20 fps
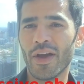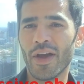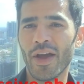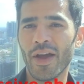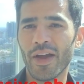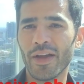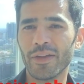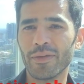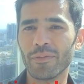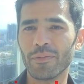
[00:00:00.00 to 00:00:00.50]

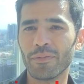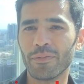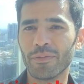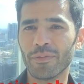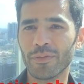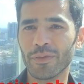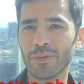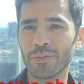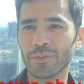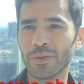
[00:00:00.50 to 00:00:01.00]
And
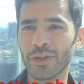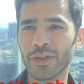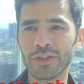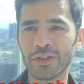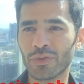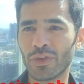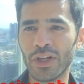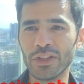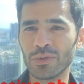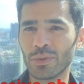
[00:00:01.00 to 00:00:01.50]

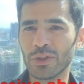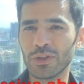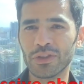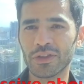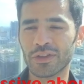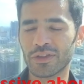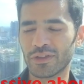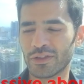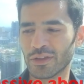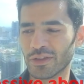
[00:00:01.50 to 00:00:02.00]
his friends were
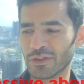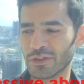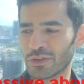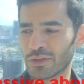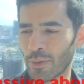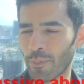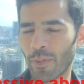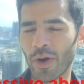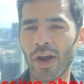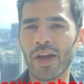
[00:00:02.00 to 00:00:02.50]
just
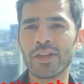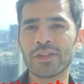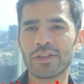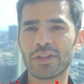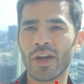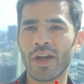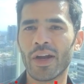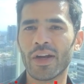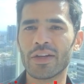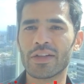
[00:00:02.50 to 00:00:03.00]

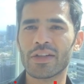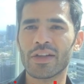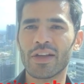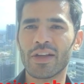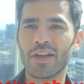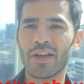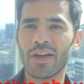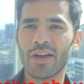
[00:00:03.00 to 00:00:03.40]
surprised at